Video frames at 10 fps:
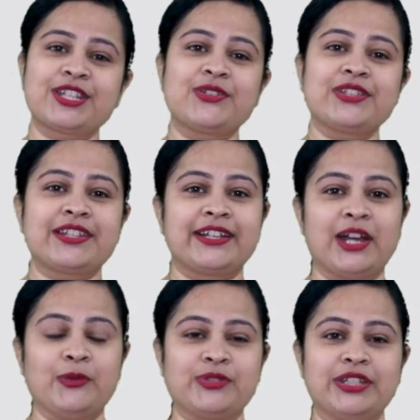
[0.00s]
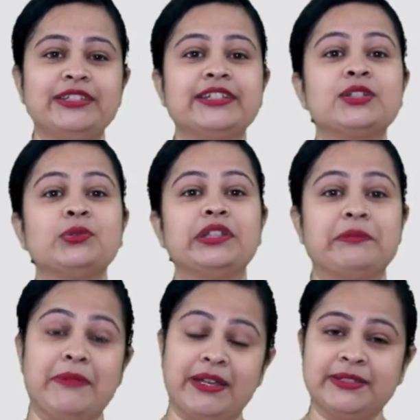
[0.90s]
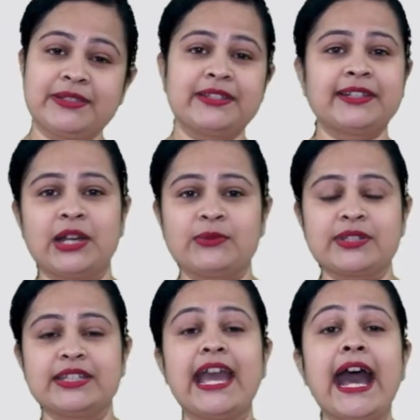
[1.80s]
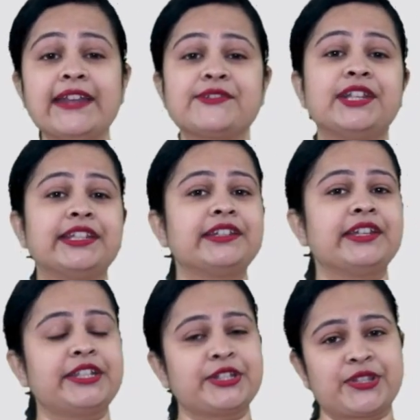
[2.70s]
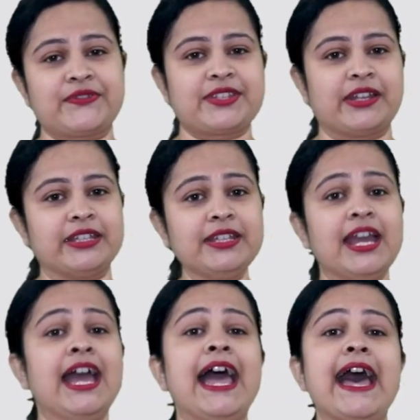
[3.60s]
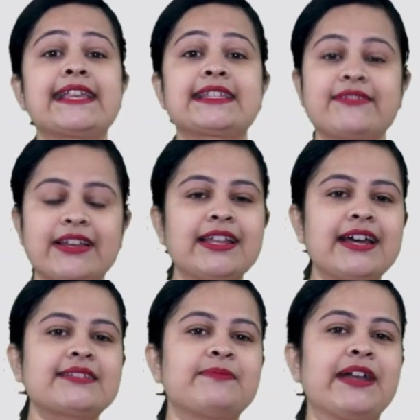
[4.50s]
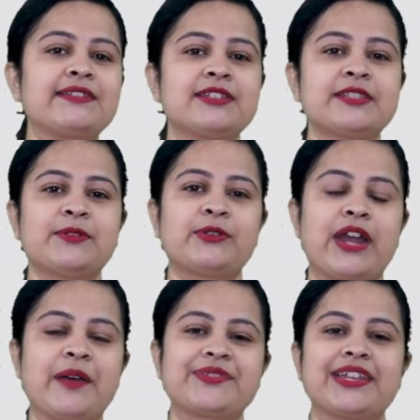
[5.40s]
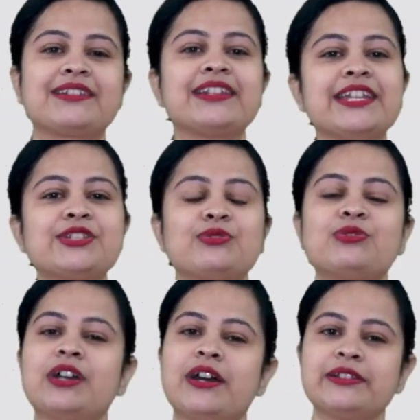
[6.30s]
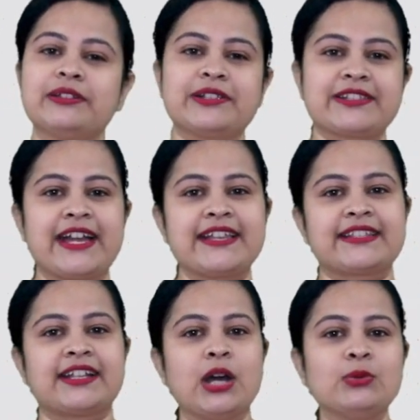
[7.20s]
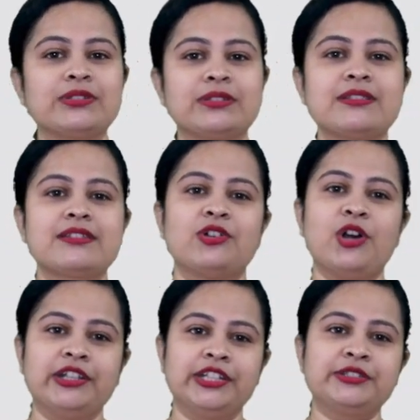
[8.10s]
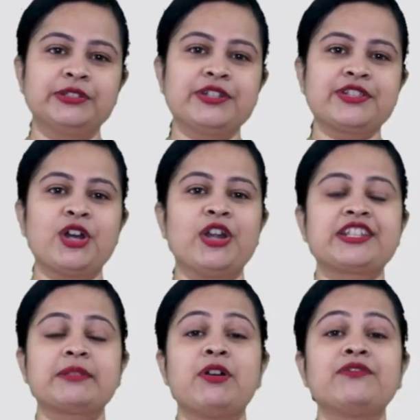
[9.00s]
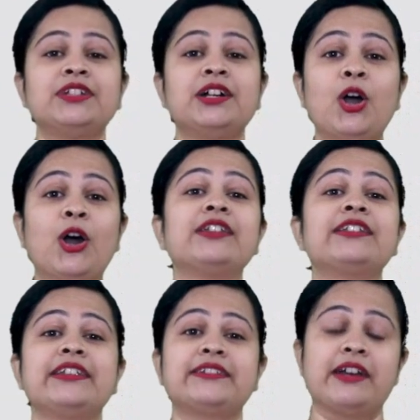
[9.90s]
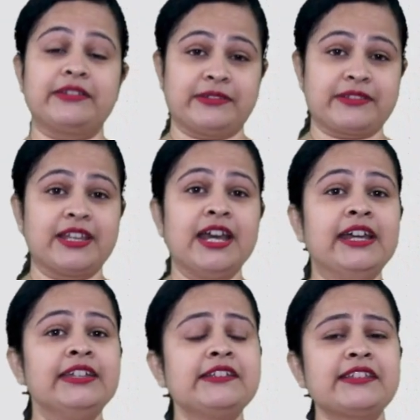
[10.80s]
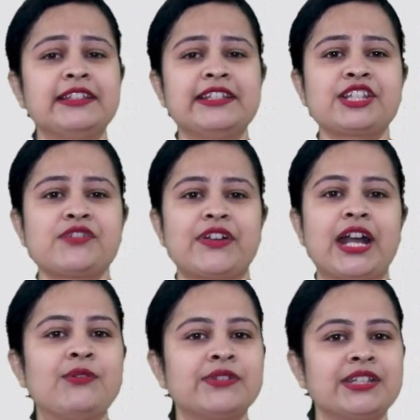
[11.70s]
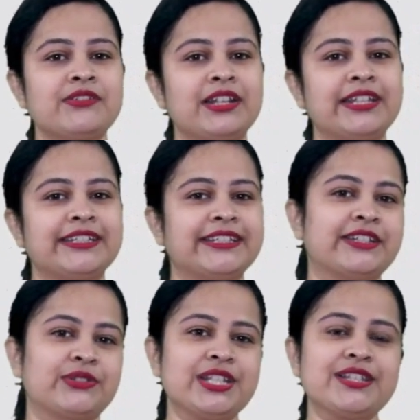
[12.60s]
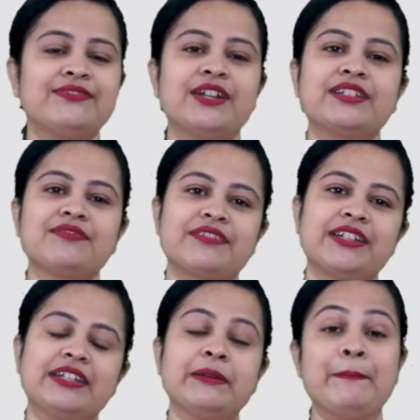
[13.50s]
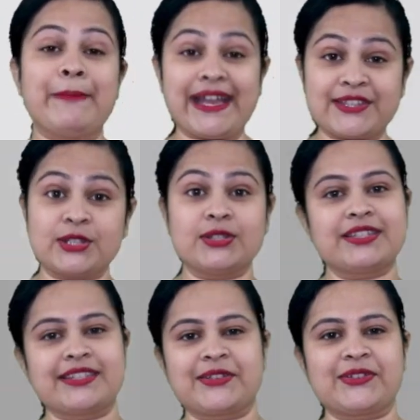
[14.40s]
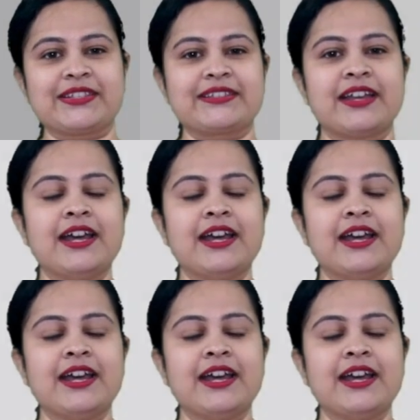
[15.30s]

degrees in accounting, including minors in accounting and related areas of study, as well as bachelor's programs that lead to careers as accountants, auditors, or some of the alternate careers. Here is a list of accounting related degrees for different bachelor's degrees.